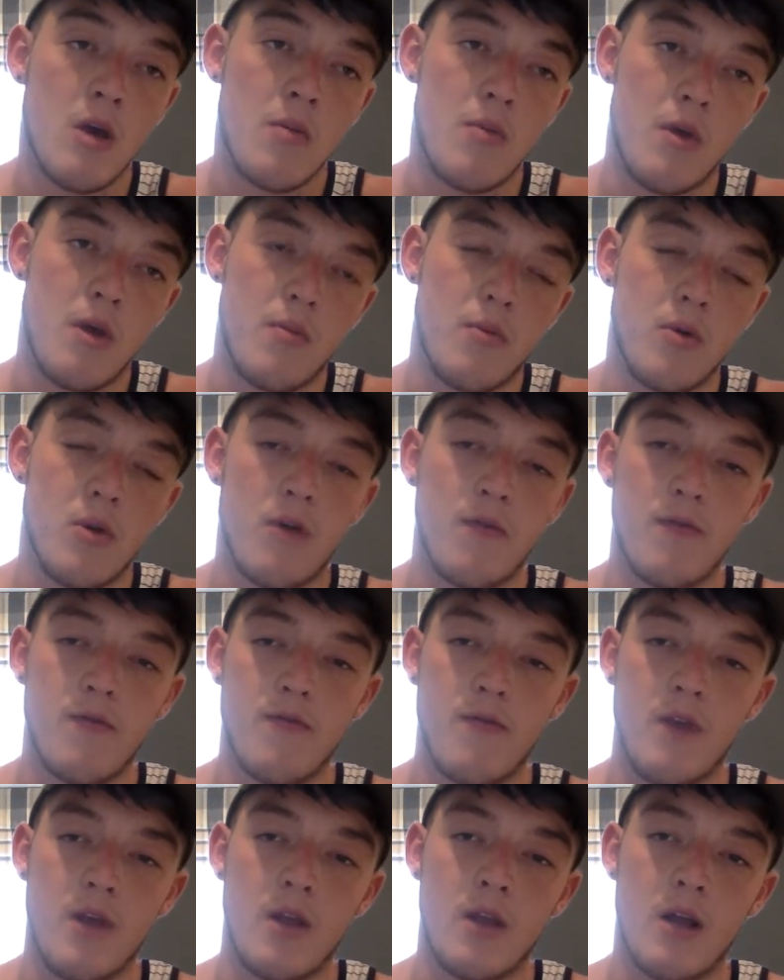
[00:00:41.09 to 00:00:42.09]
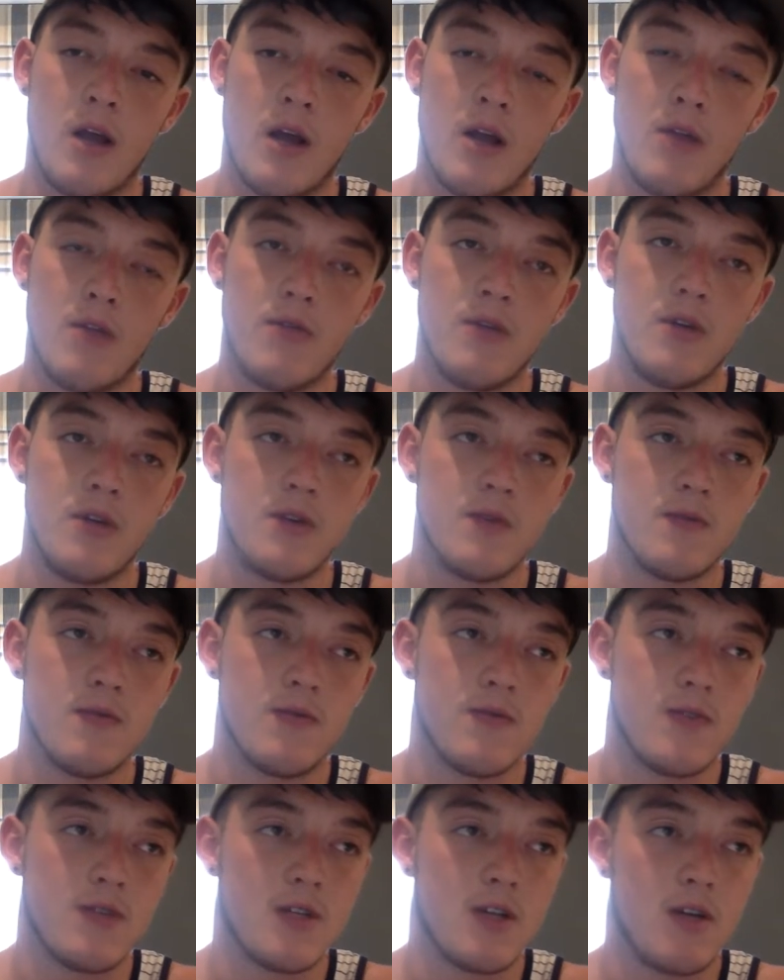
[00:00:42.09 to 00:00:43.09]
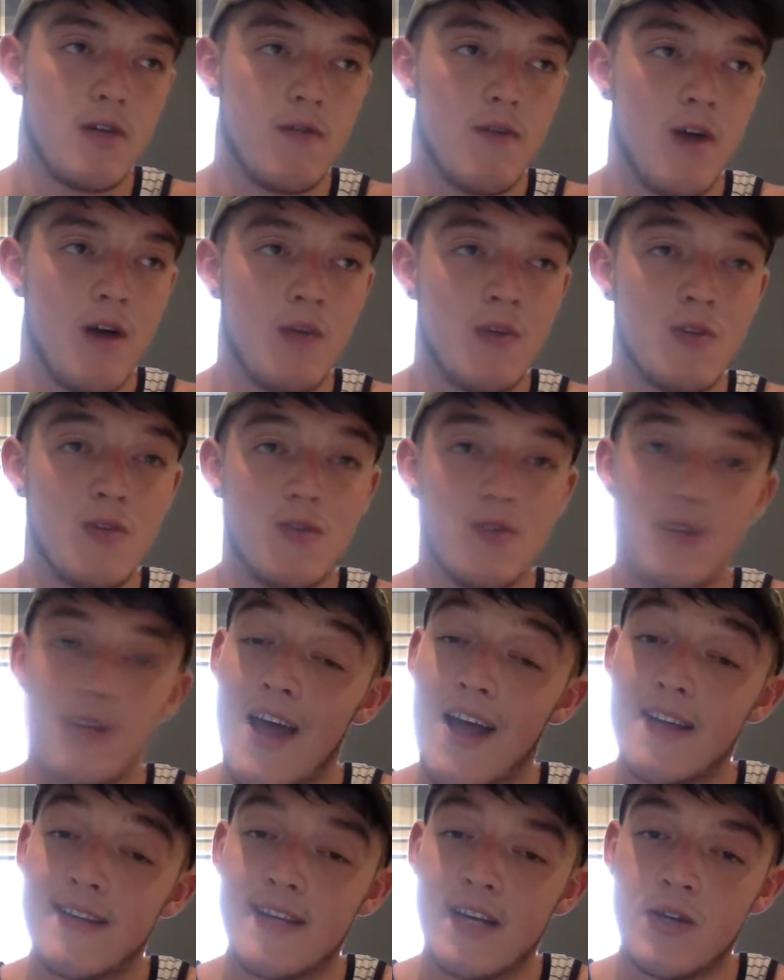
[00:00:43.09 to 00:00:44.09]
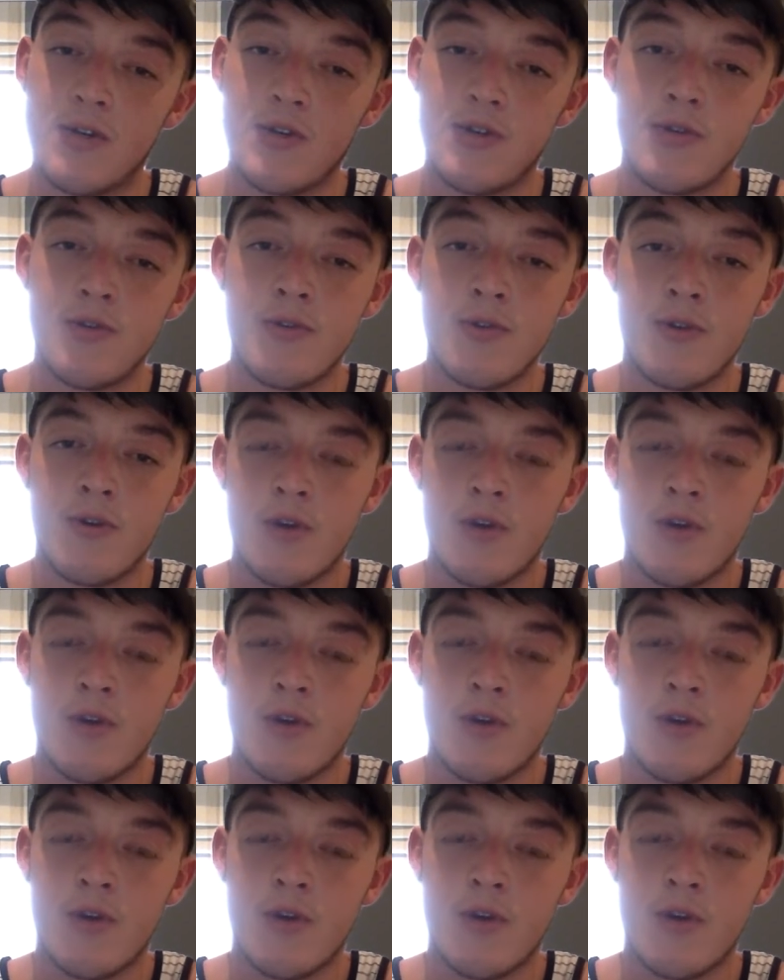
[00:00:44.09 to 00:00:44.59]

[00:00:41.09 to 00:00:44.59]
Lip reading: people often think like the reason for self harm is to get attention.